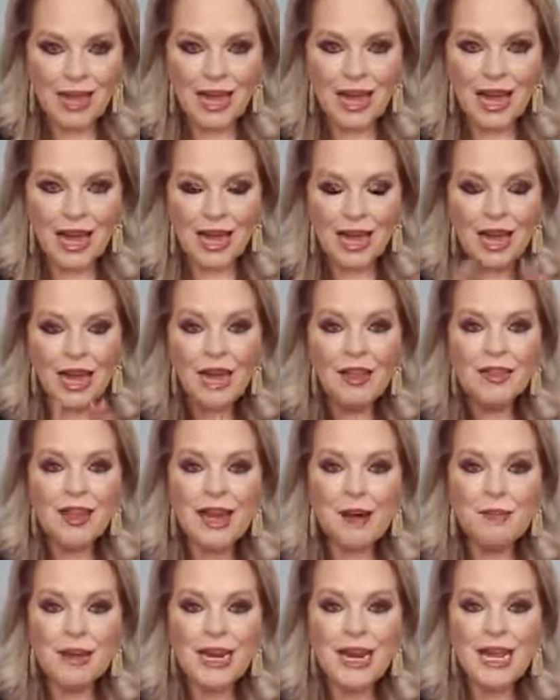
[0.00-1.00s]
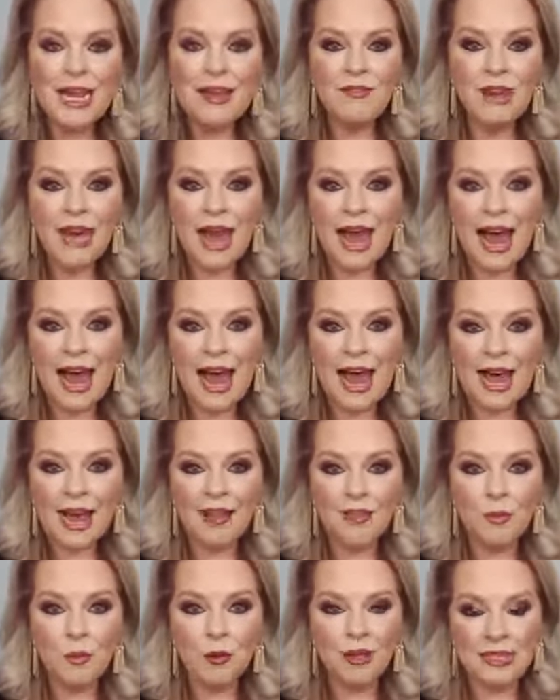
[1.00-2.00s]
the company even
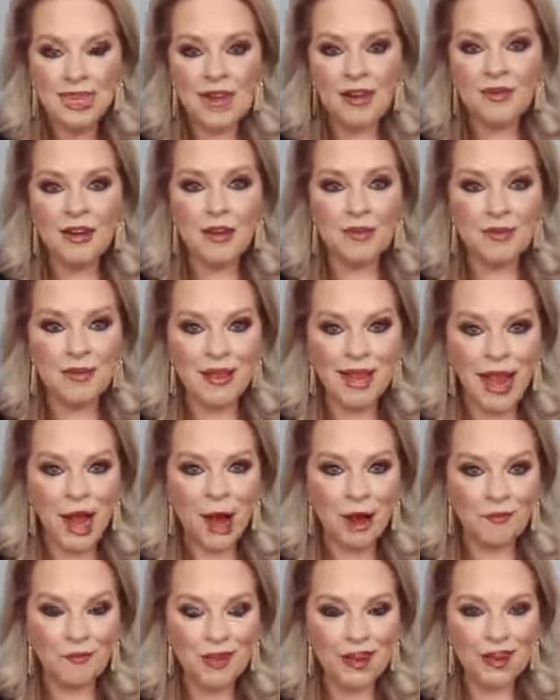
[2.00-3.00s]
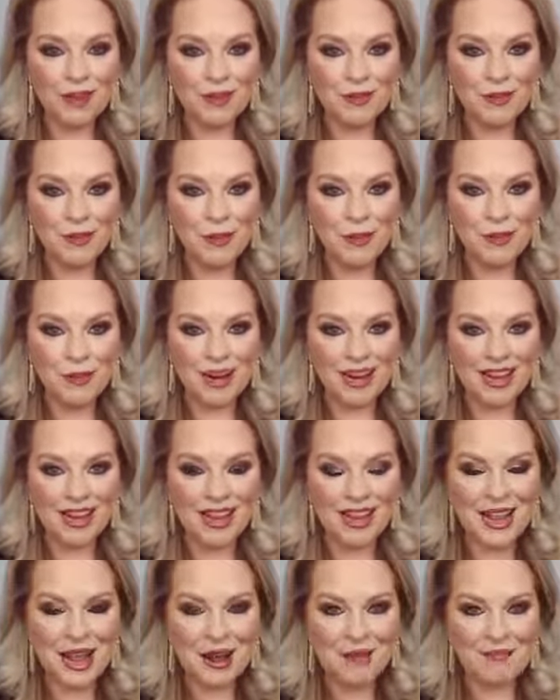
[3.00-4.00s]
has where David himself is
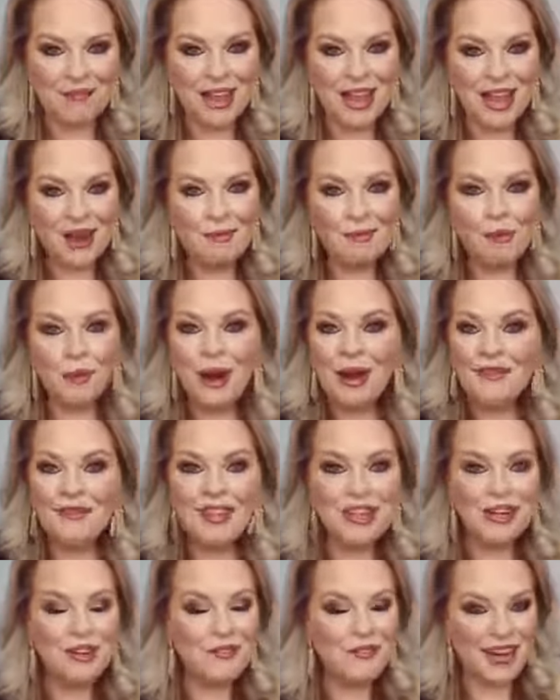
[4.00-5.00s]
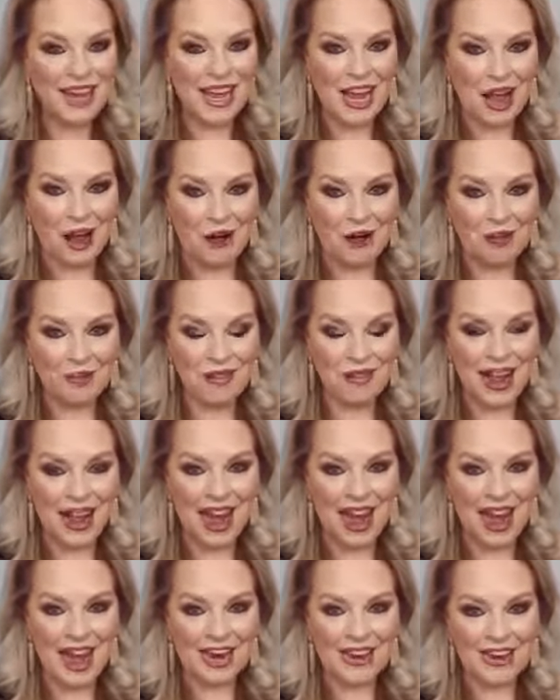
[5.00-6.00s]
doing some brief little videos
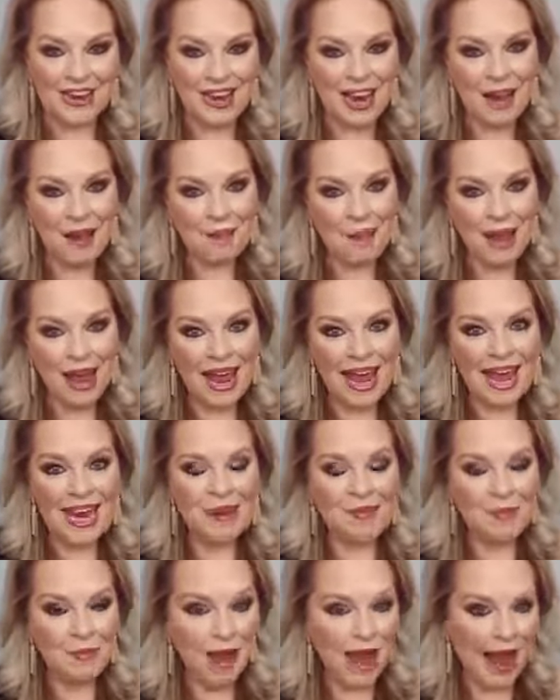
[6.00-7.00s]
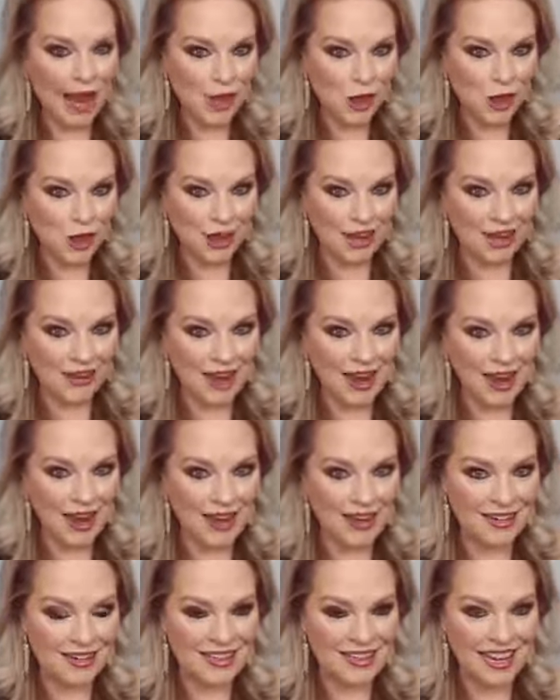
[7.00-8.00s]
on pain patching.
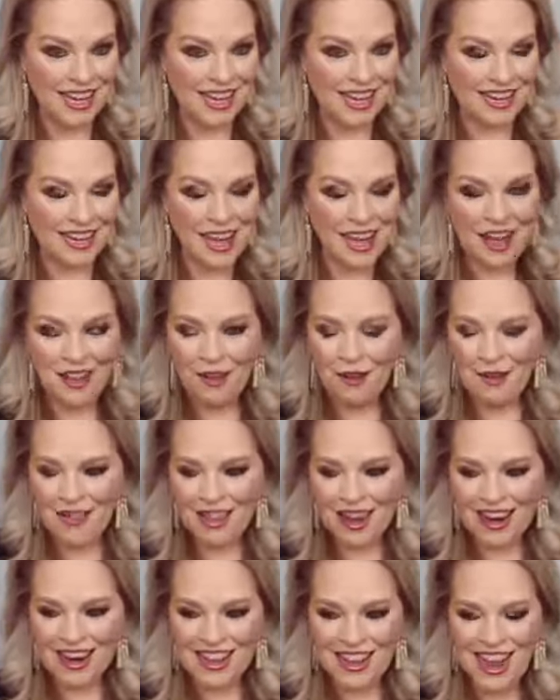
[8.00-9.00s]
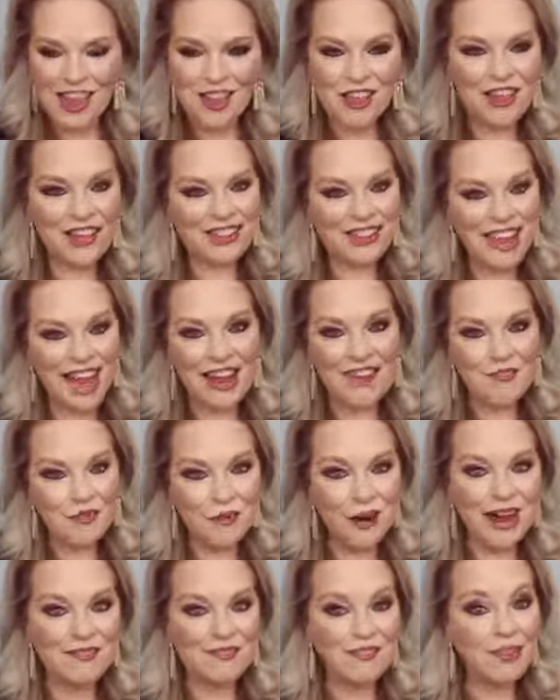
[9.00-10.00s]
And it's actually
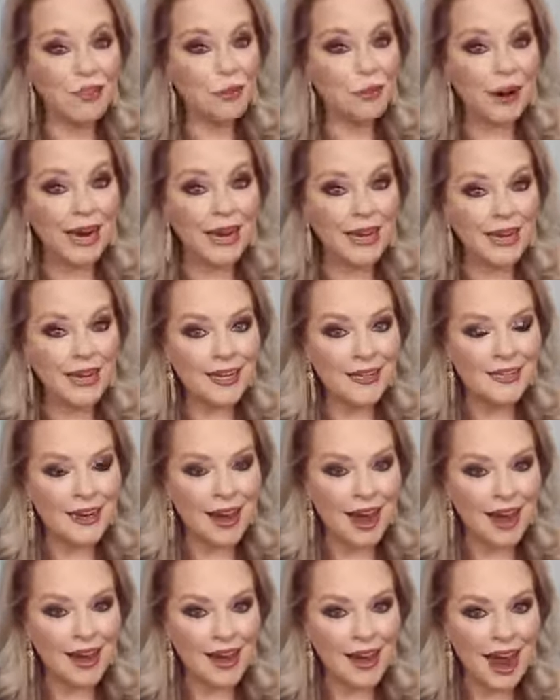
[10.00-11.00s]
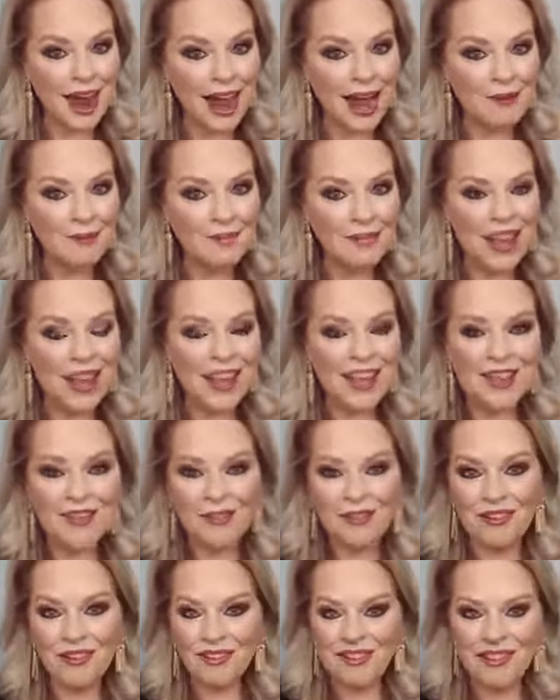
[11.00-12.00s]
lifewavetraining.com.
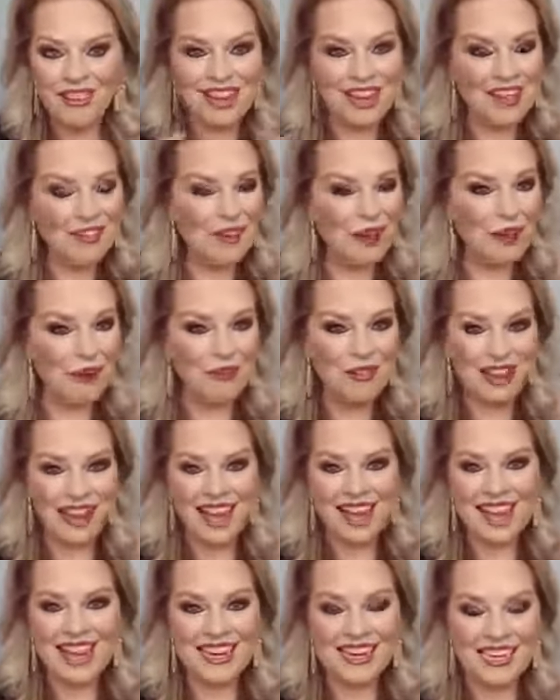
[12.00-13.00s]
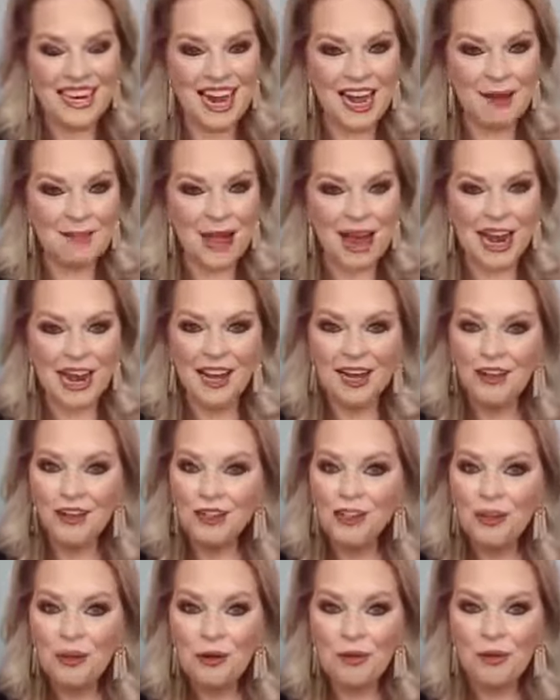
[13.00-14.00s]
You will see those I
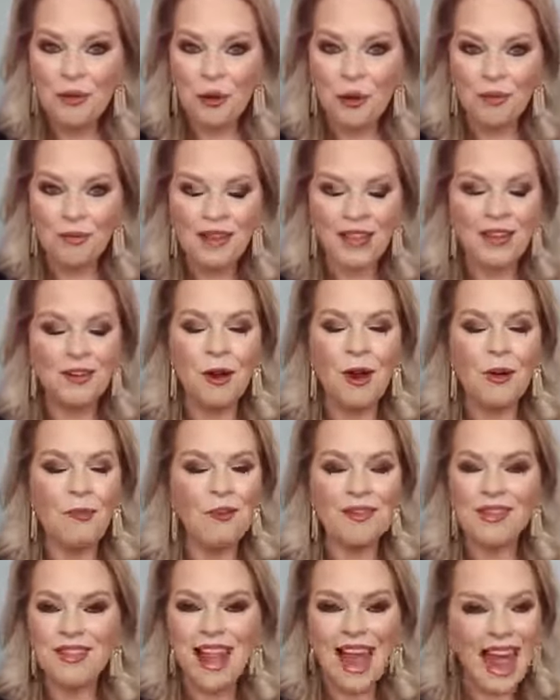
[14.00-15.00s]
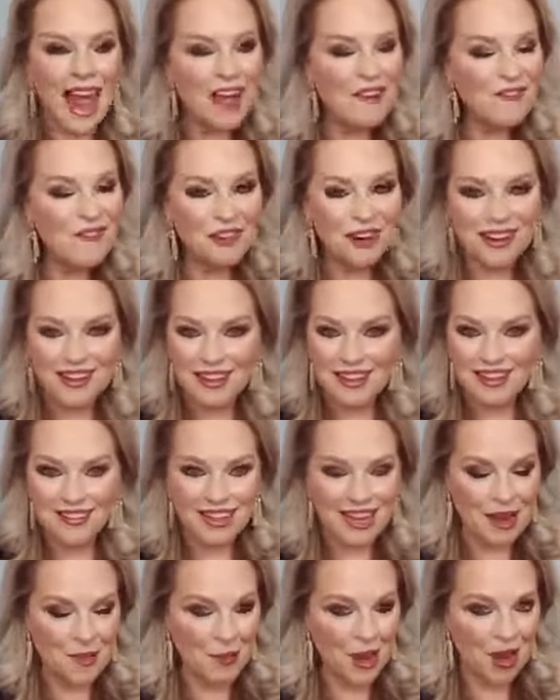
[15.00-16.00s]
include those in almost every
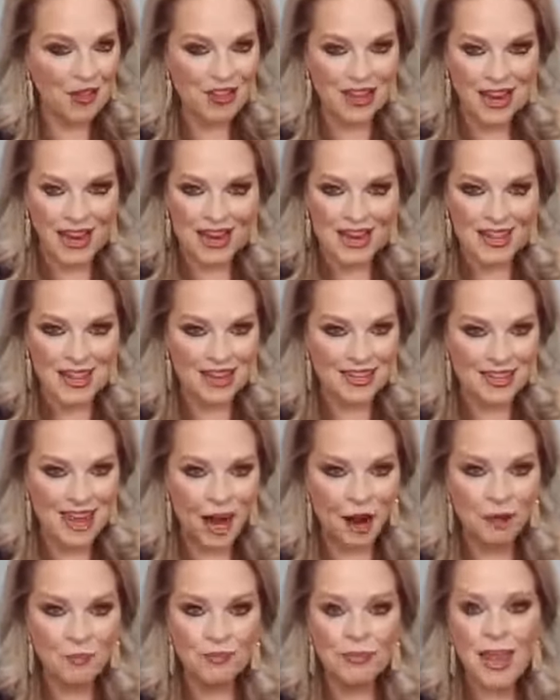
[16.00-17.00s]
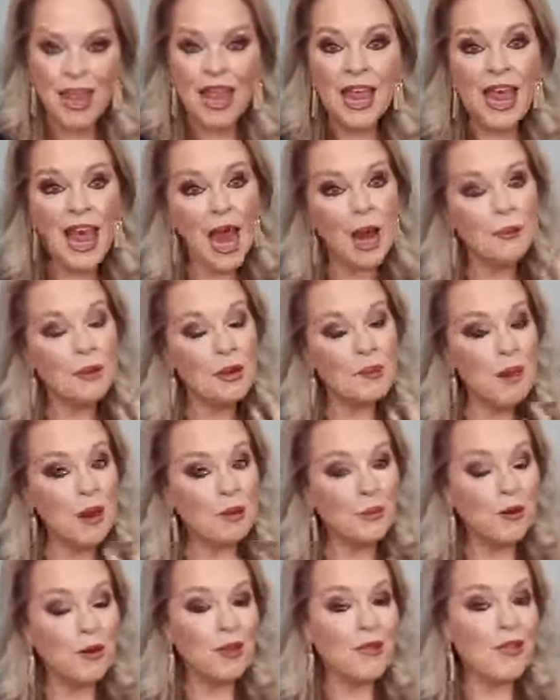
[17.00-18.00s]
single email that I send out. And
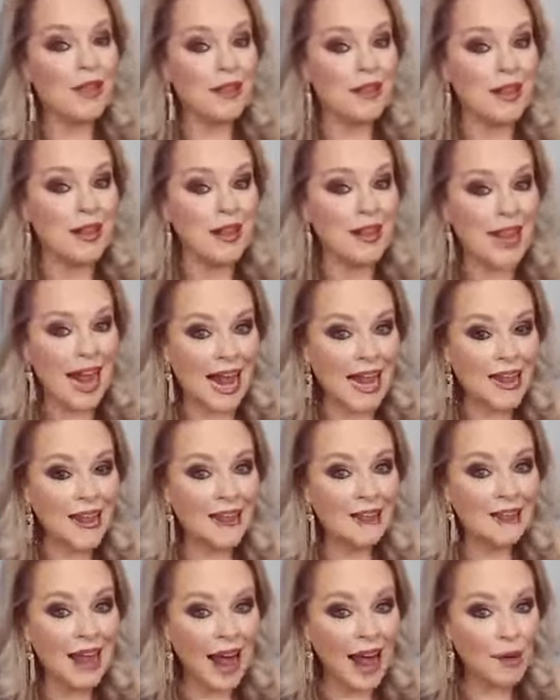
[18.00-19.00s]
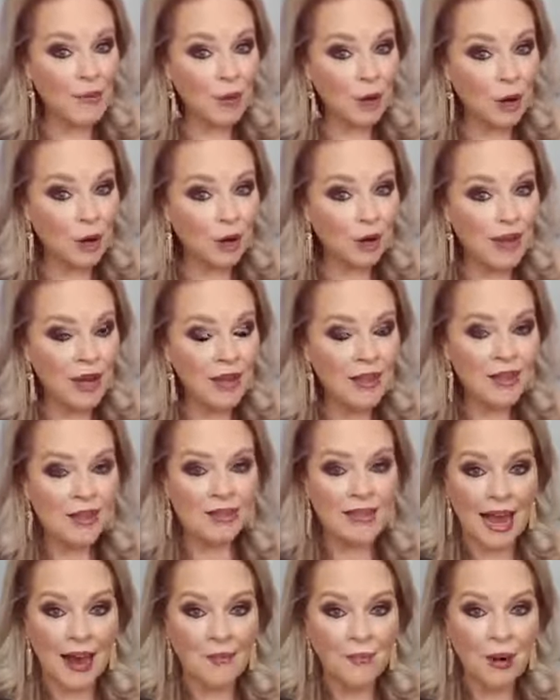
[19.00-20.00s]
remember, the Success Library, the
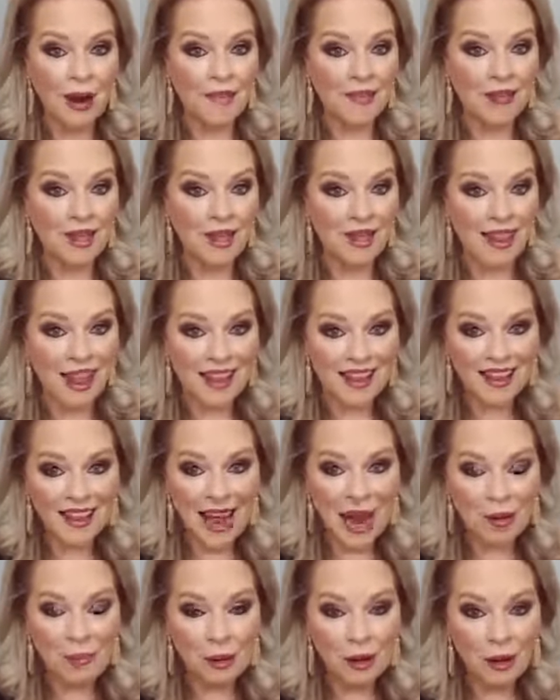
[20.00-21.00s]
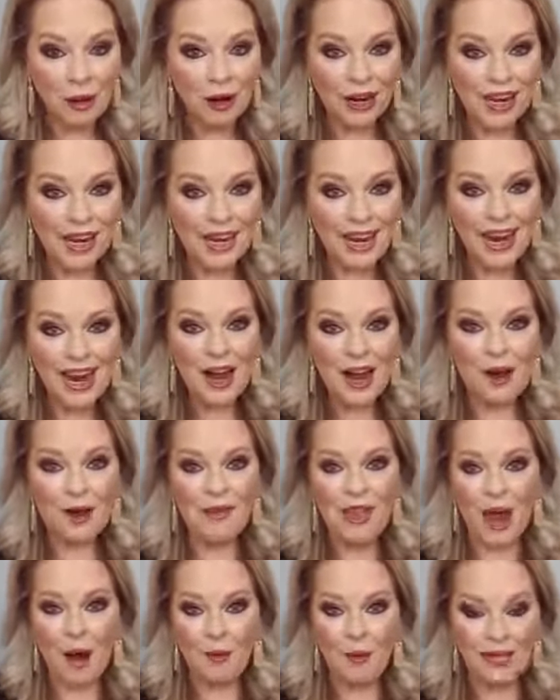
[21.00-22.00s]
LifeWave Success Library
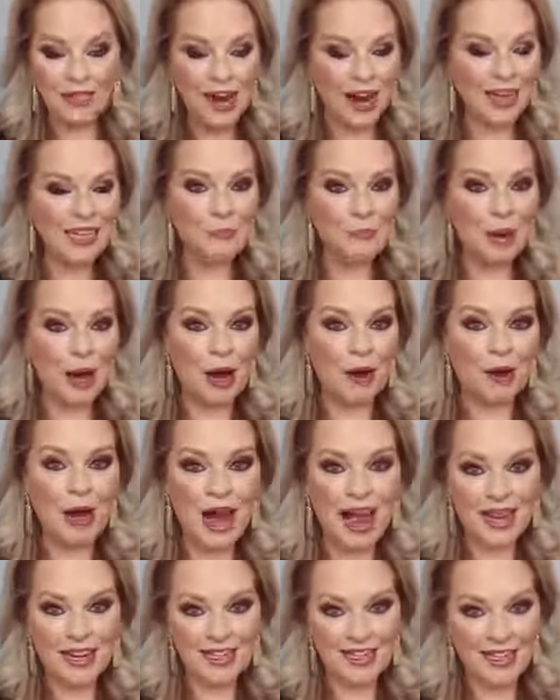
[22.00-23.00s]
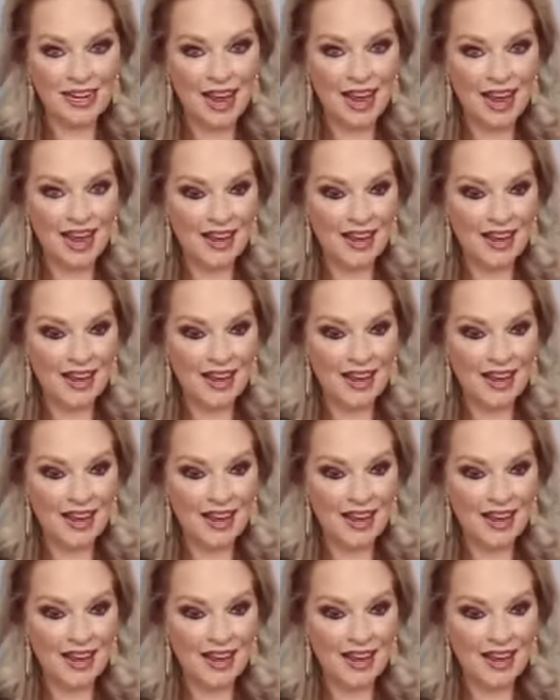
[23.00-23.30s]
that we talked about on